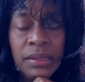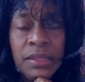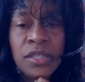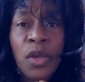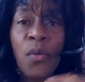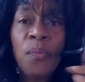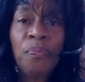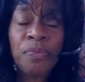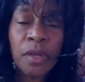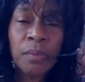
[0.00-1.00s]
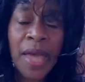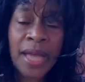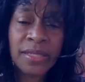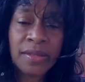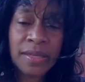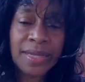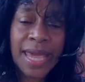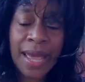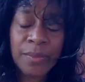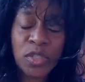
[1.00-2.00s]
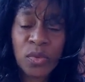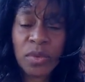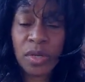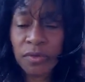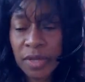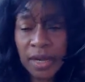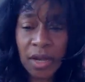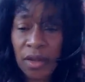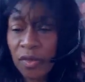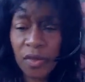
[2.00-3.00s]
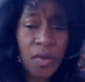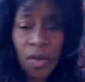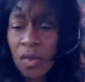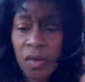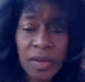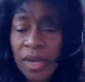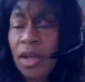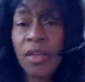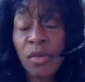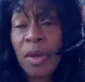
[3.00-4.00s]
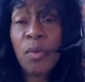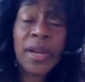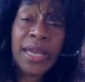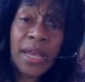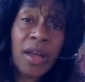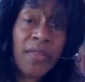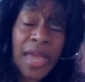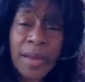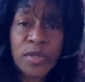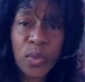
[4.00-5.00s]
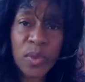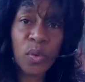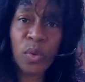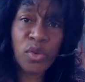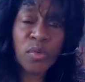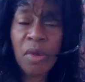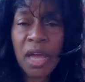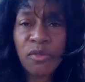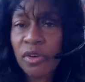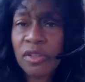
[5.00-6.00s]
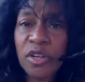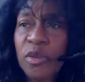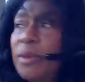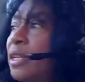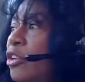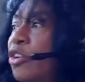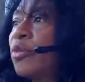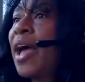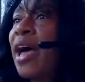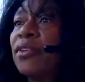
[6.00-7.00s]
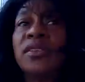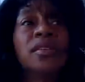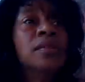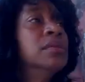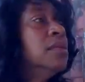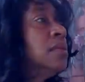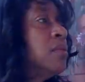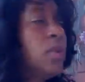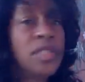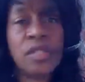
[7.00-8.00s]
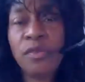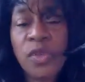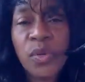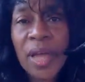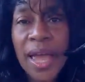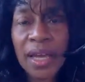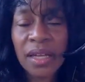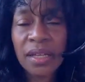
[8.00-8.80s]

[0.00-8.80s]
So back to this hamster wheel of you might want to get on the hamster wheel with your mind for a little bit and look around. What's the view like?